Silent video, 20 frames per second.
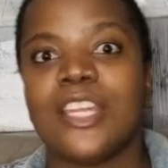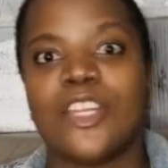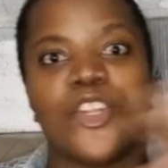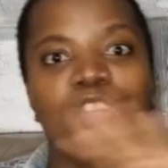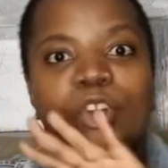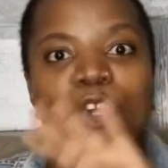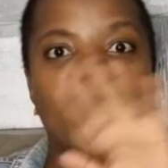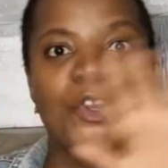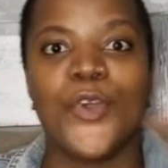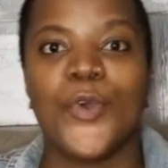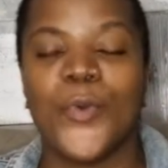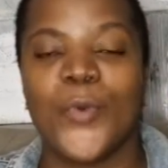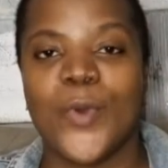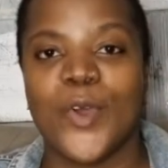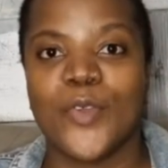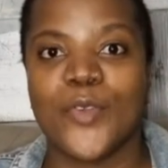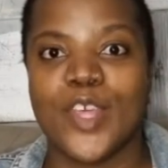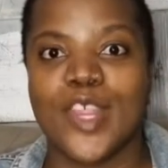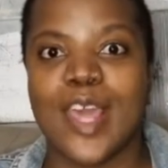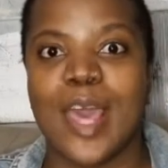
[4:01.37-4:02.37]
I did not know
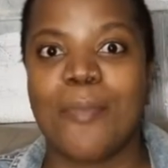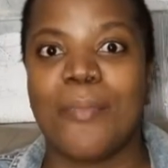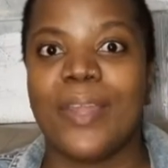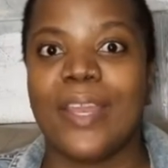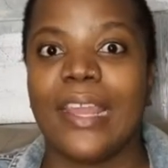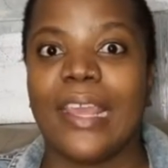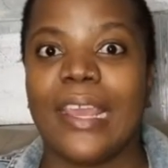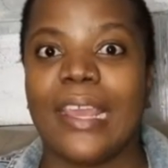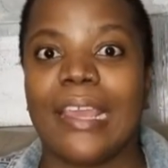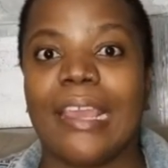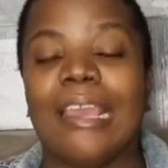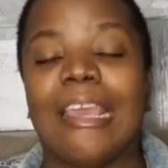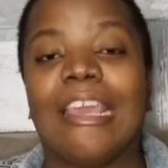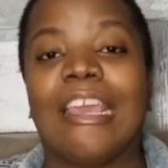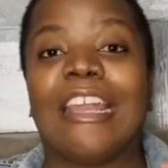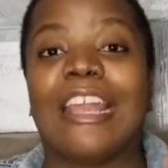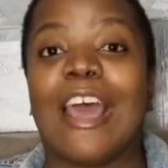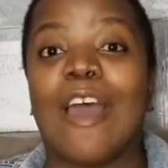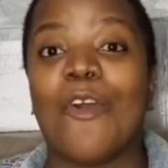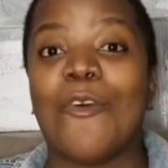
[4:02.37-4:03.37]
what was happening.
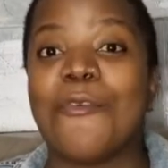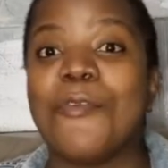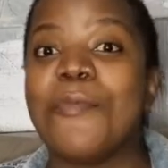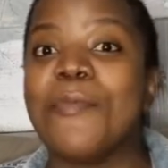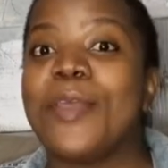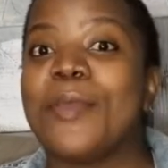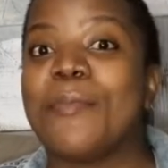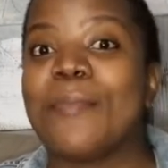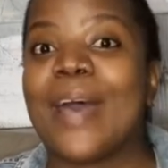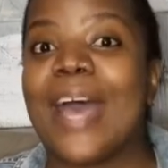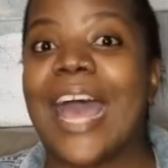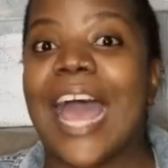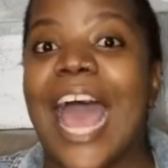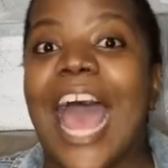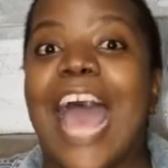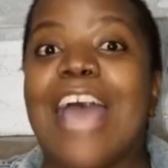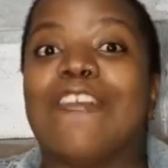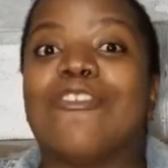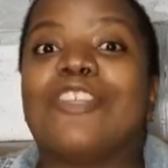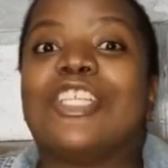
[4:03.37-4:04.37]
Now remember,
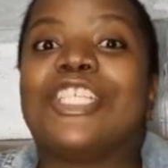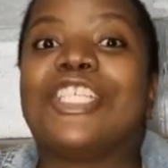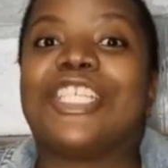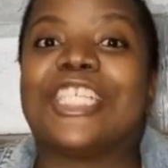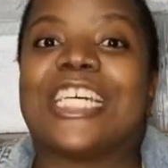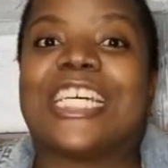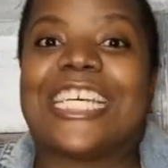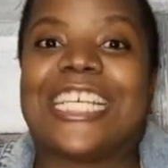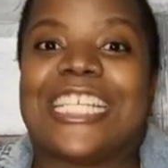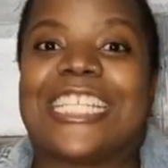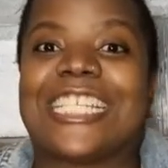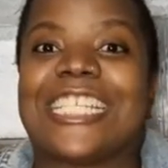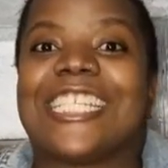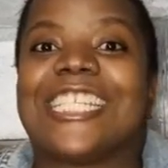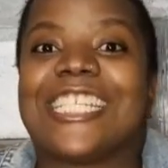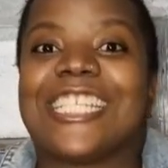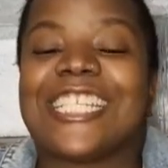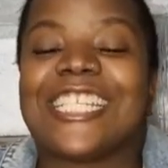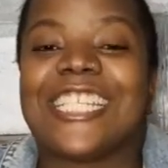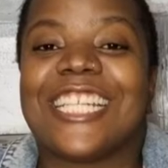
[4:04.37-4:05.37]
I've
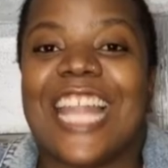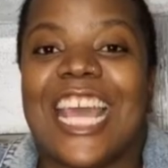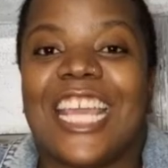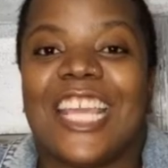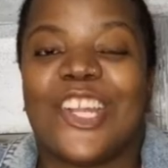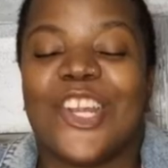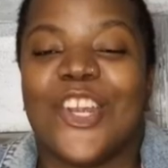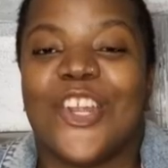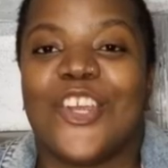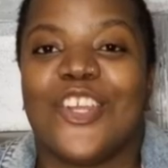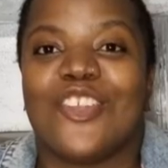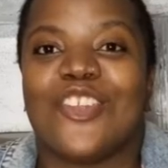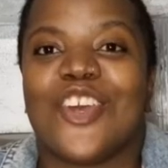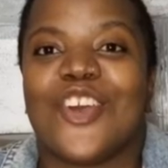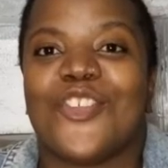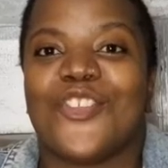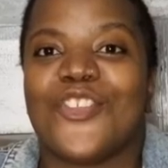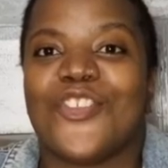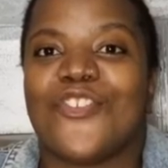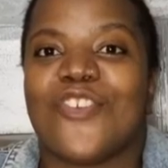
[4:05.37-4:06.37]
just like learned
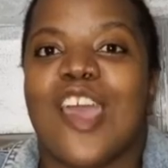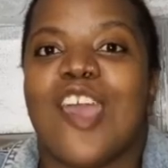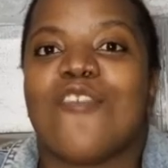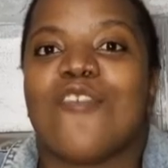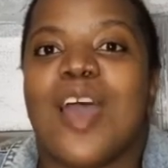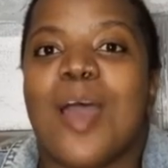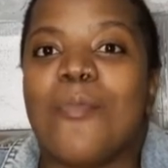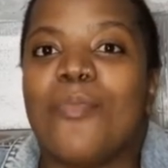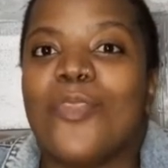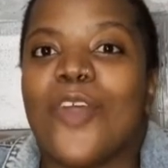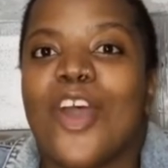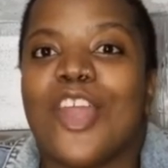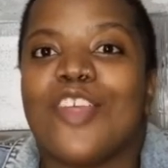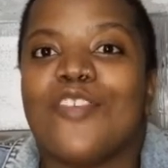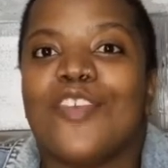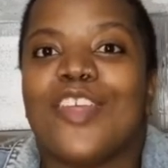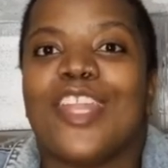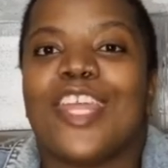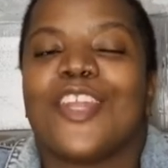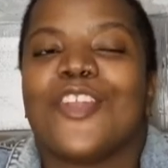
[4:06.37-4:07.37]
how to drive. I'm not
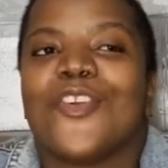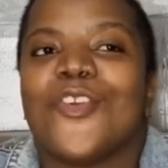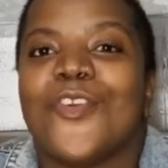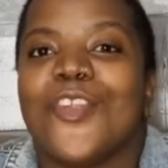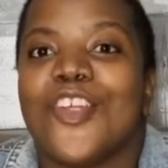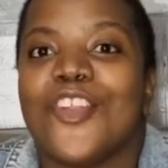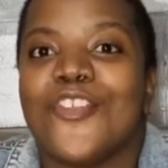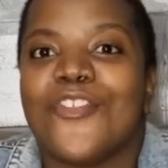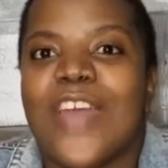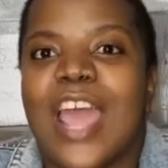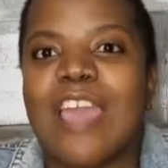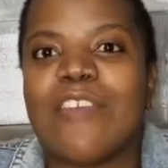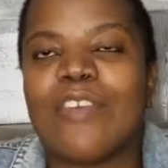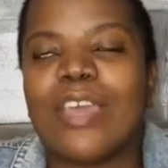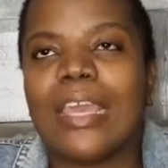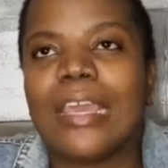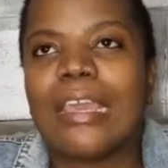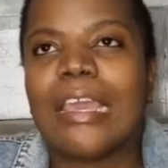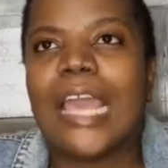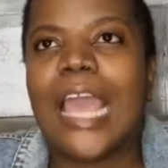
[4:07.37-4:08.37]
even that good at
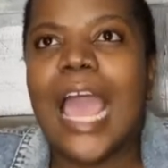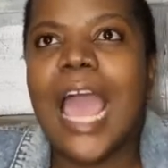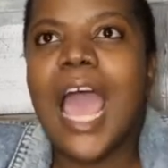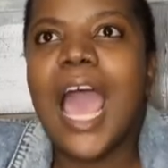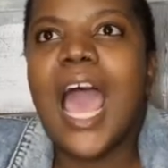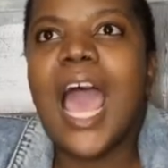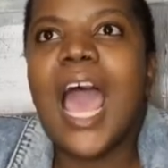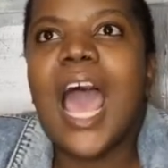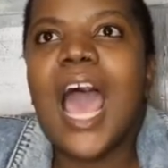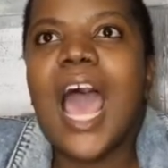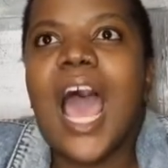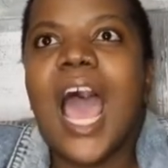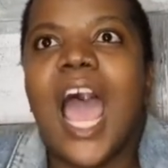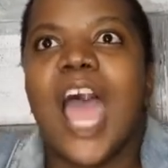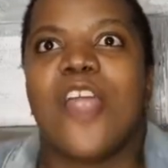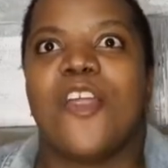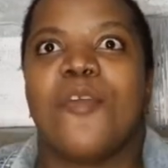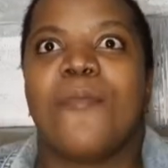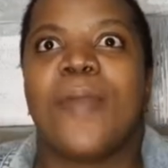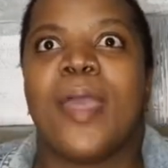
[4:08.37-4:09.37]
driving.
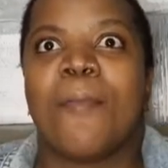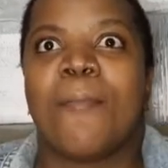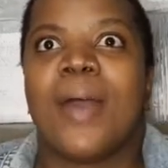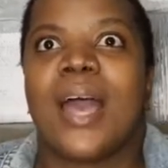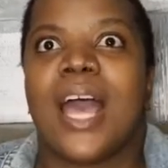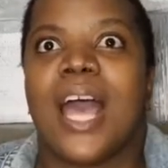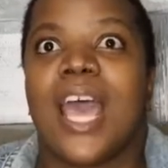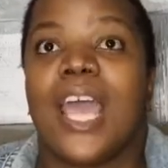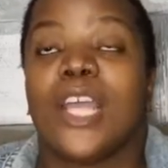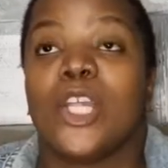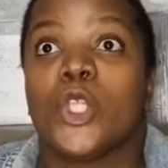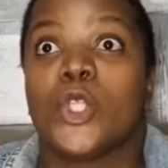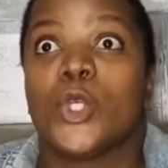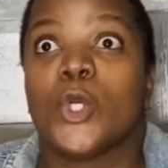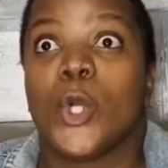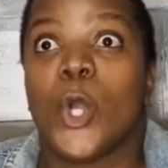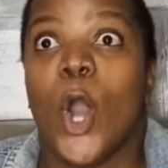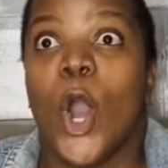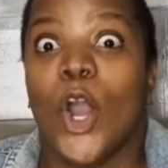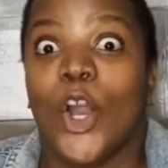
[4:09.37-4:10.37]
I remember I
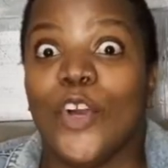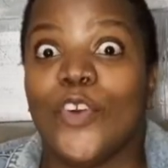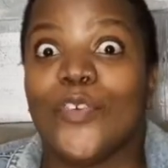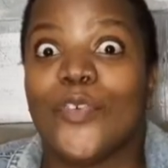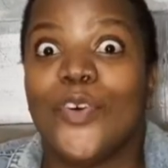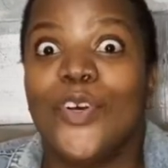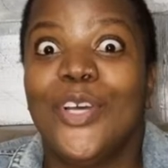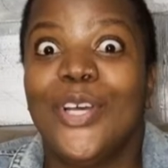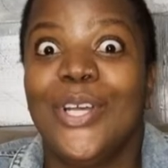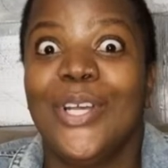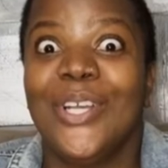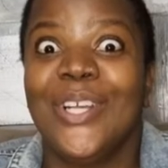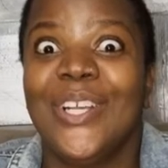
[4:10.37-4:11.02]
took off.